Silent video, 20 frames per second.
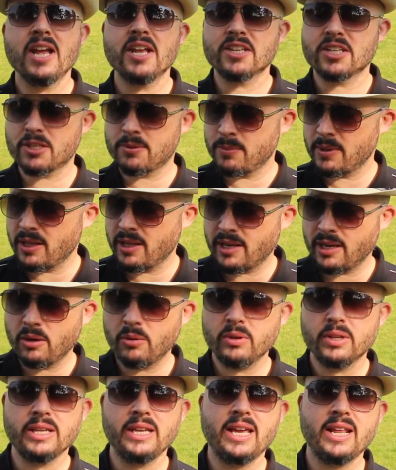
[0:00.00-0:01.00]
Smell it
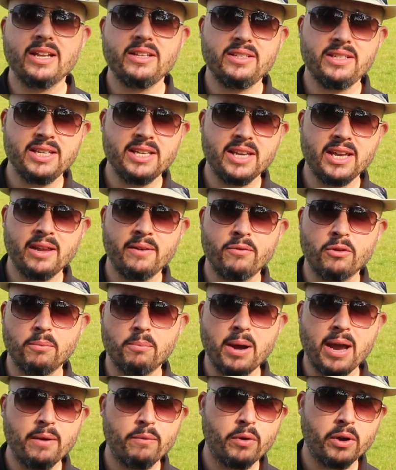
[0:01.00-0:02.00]
out, get it decant from
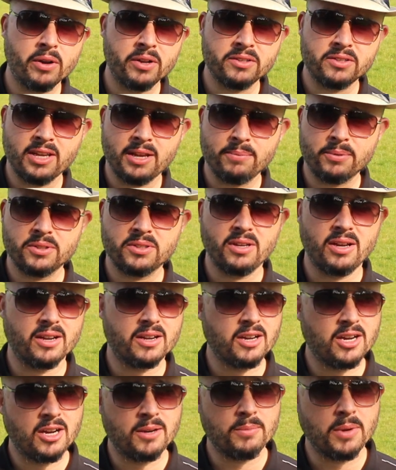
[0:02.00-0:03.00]
my fragrance samples dot
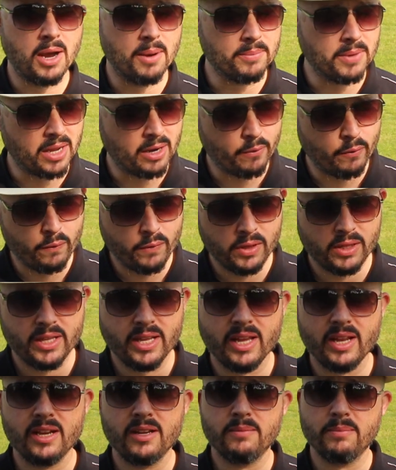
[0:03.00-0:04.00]
com. I'm not
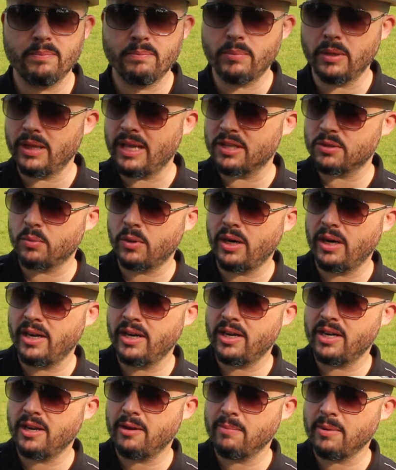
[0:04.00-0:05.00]
affiliated, but that's where I
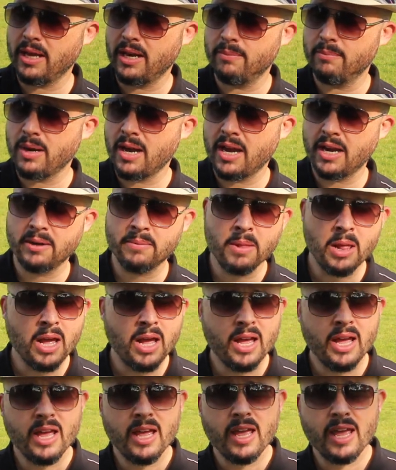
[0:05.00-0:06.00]
ended up getting mine.
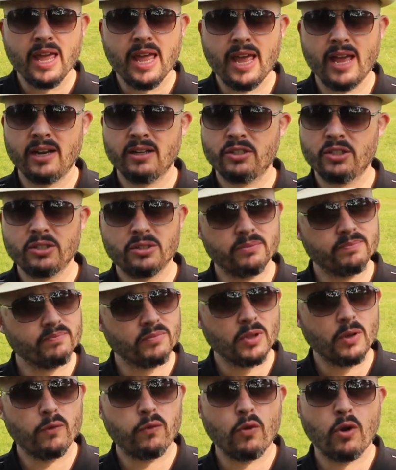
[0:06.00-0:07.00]
And just
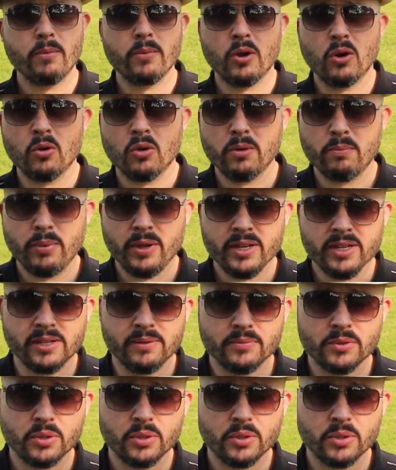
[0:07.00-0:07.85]
form your own opinion.